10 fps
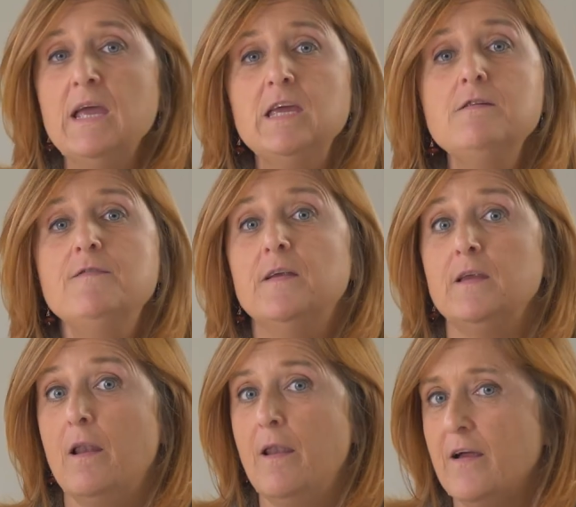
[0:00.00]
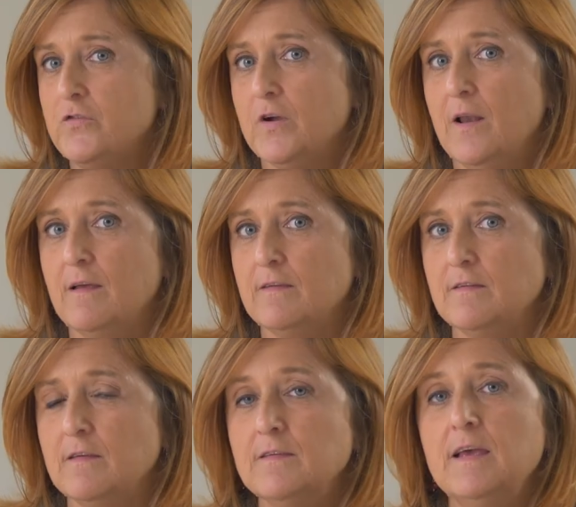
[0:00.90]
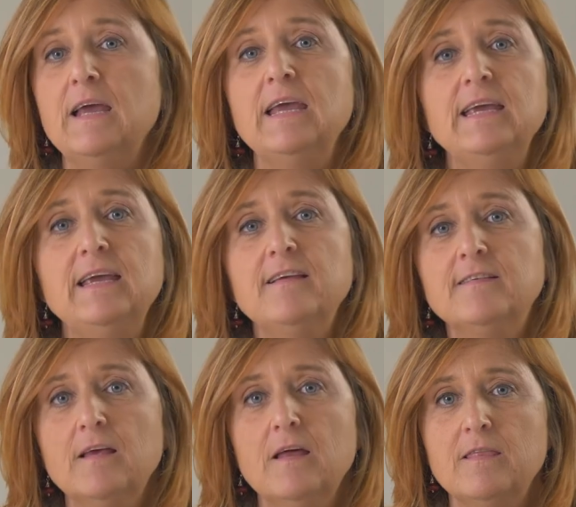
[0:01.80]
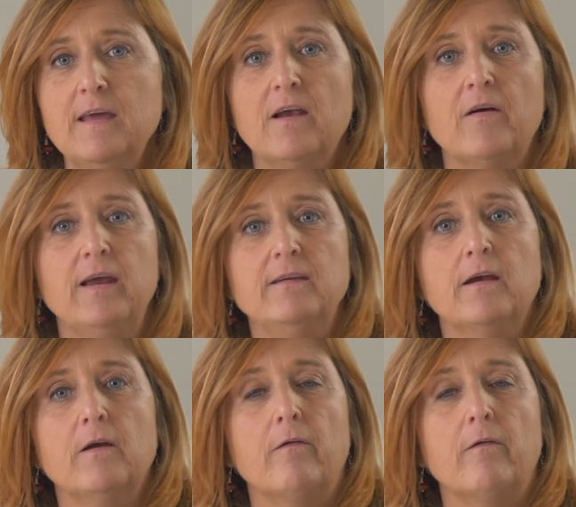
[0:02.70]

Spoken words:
even in large classes, is the grading